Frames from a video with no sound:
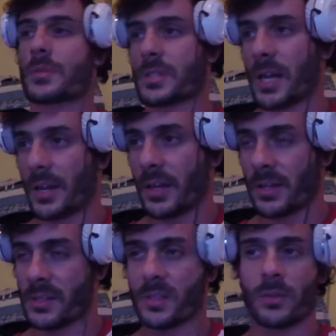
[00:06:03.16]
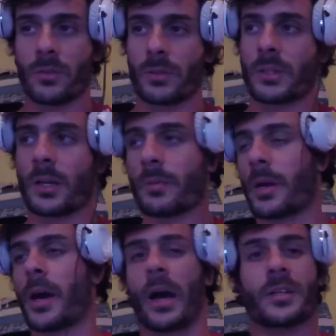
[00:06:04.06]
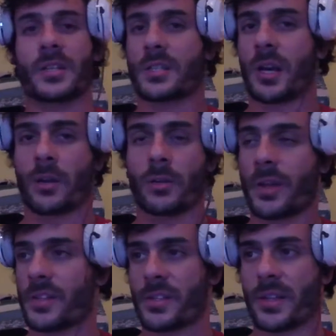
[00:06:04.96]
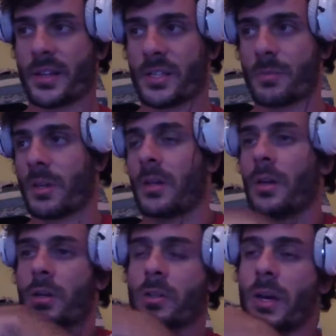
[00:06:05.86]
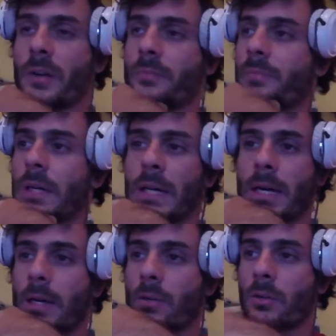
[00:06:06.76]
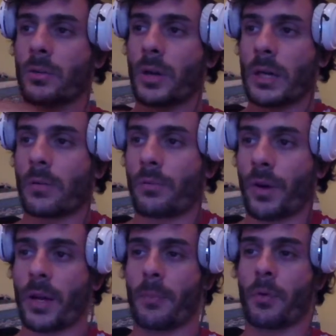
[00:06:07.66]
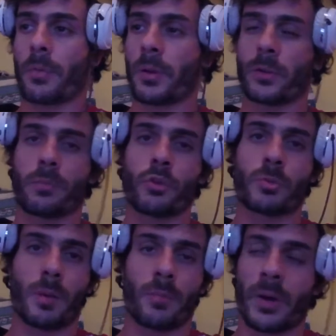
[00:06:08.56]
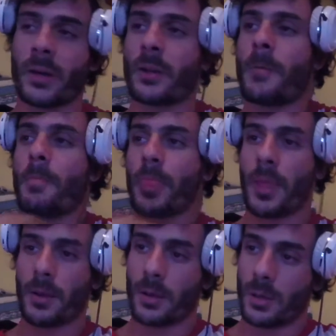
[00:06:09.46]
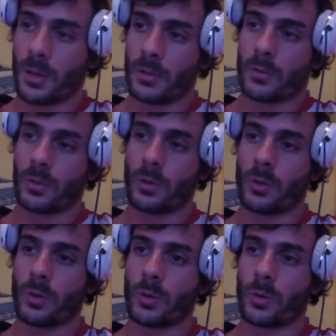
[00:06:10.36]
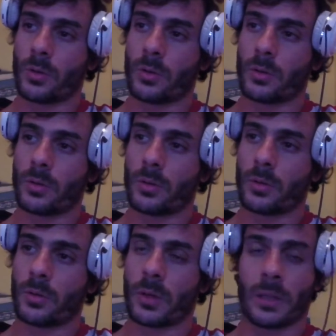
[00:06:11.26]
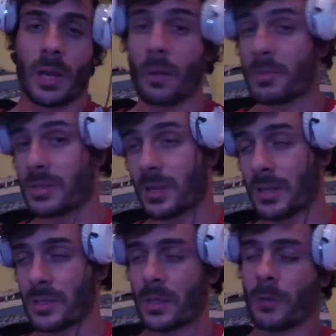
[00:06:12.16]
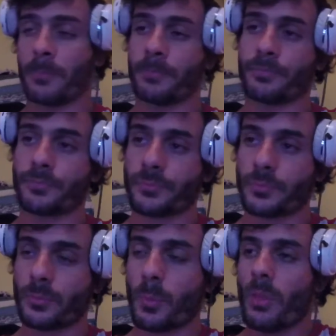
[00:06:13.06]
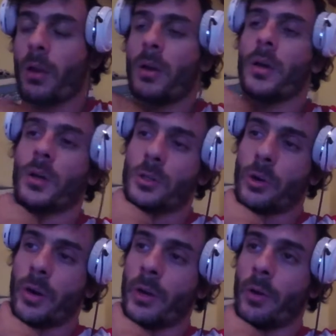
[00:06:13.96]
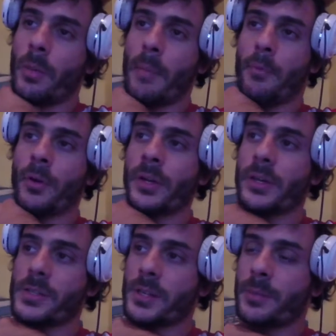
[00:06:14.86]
studying and sitting all the time. I just cannot. That's me. So I don't find it appropriate to push my brain to its limits, let's say. So anyway, my point is,